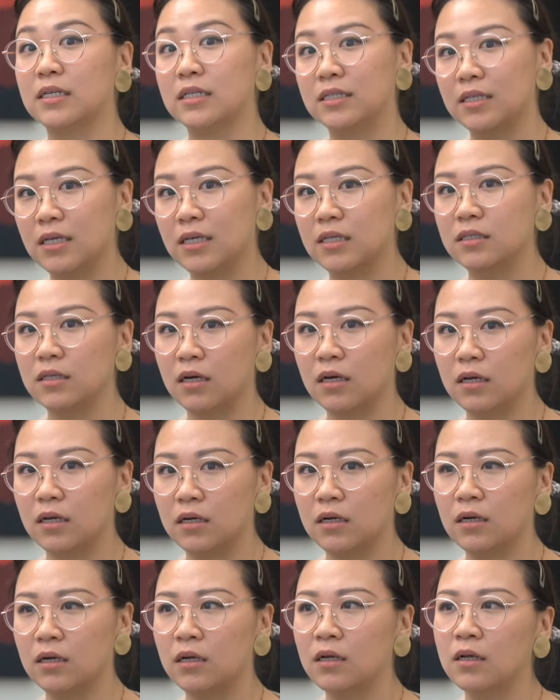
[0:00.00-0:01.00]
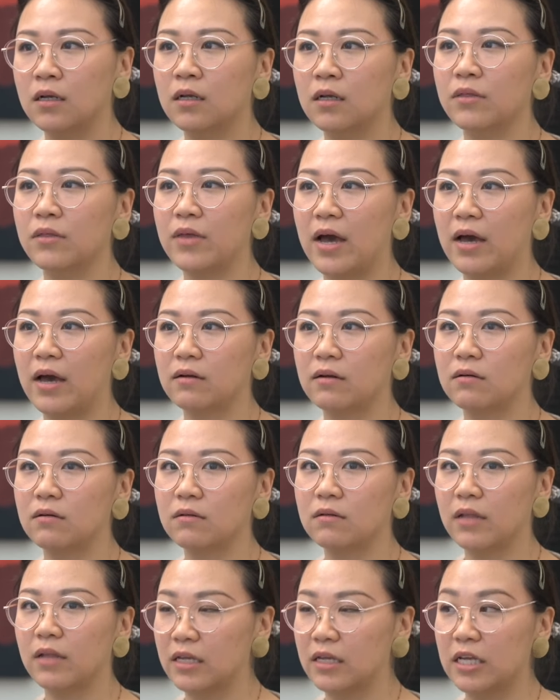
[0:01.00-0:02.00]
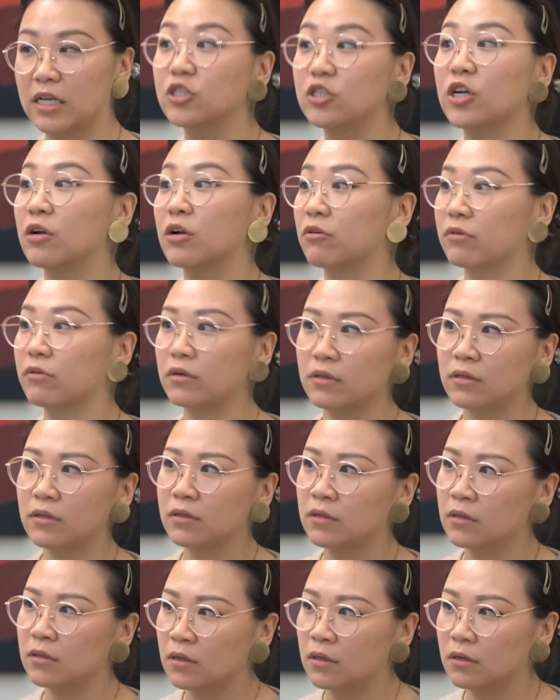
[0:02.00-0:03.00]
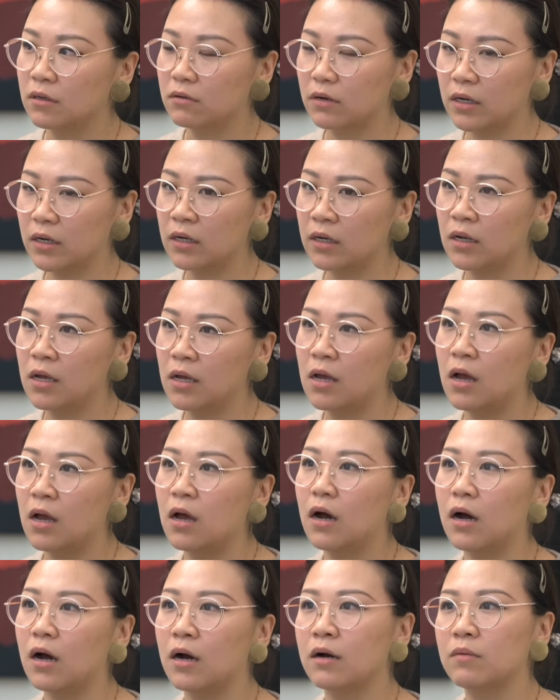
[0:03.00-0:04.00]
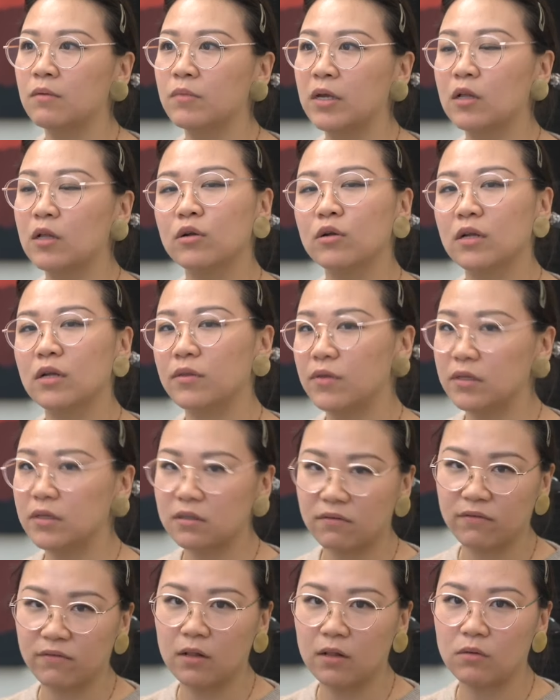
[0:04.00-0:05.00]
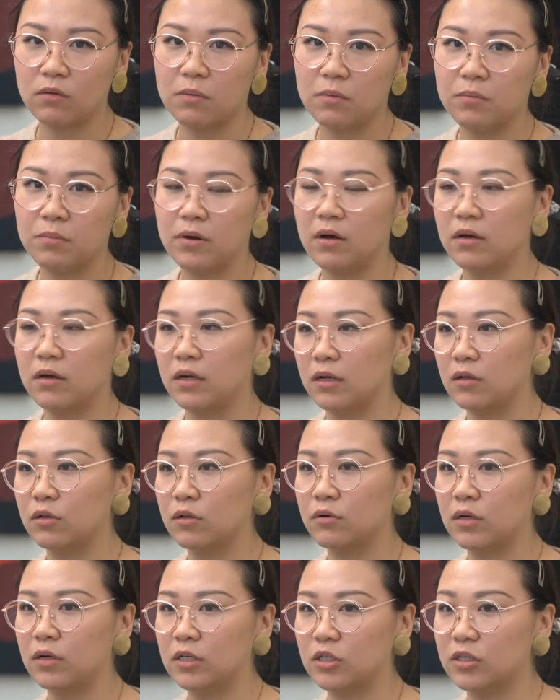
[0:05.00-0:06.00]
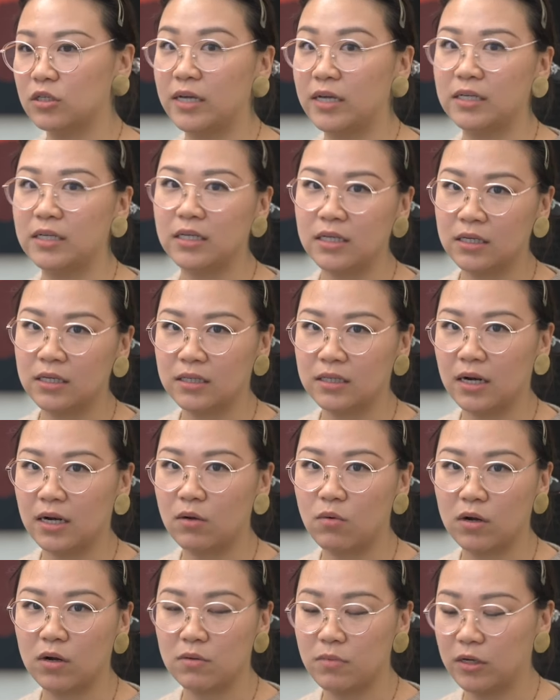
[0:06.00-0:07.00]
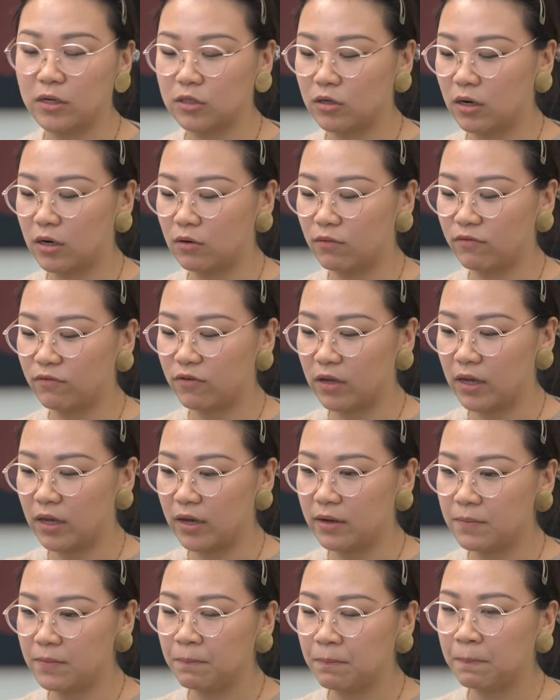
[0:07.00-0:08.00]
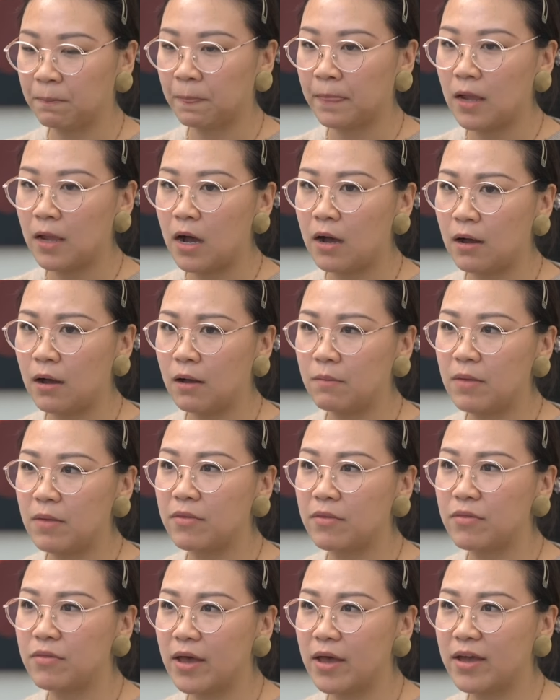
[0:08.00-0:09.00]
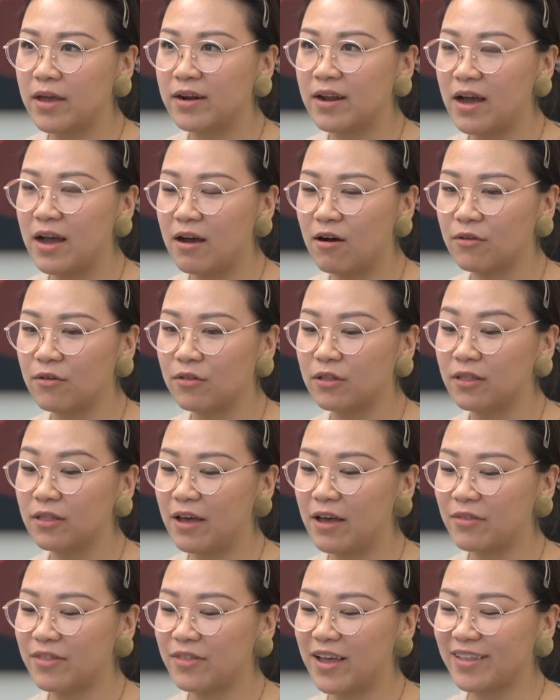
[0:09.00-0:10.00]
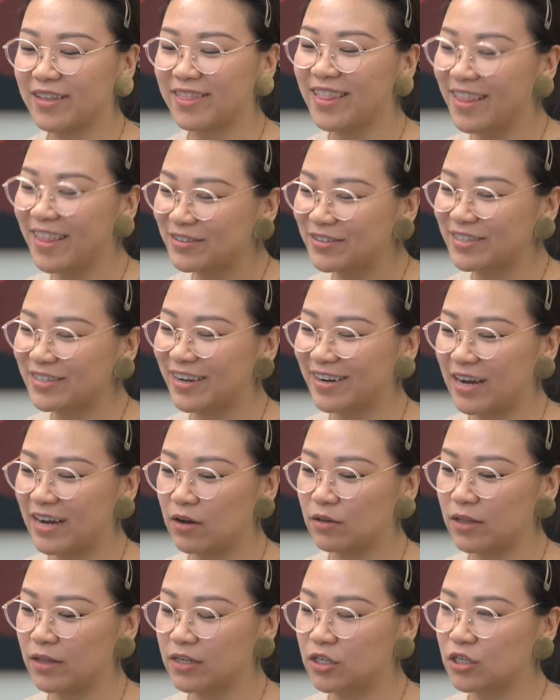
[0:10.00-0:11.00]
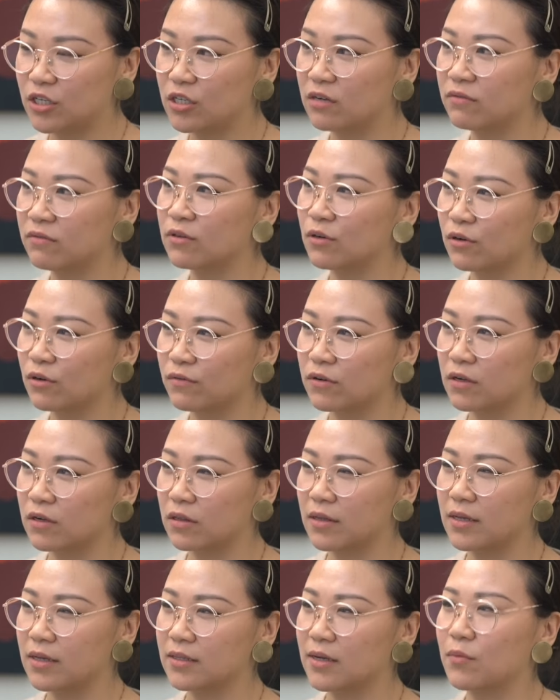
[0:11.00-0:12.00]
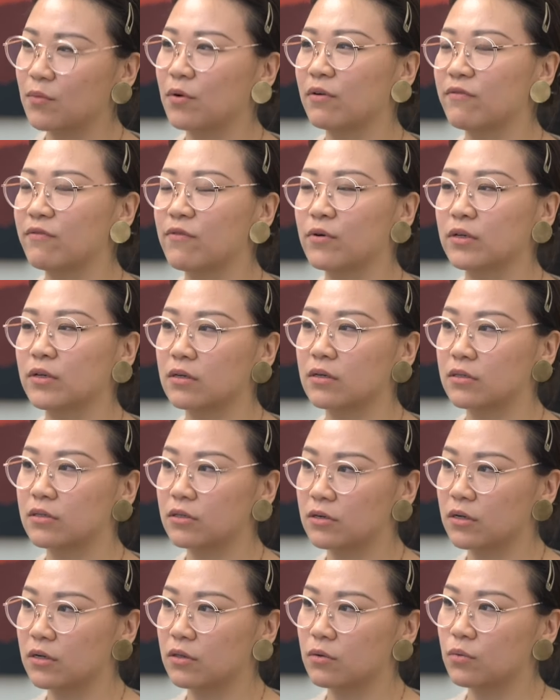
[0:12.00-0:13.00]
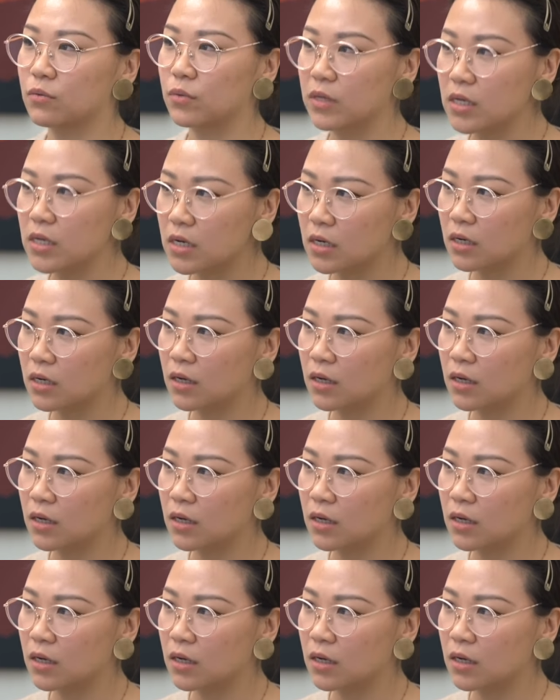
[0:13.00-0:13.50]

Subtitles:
to get done that like in general, right? Including things to follow up on, including just ideas that I want to make sure I don't forget. And then on that left side, I would like shift it over to things I want to focus on during the week.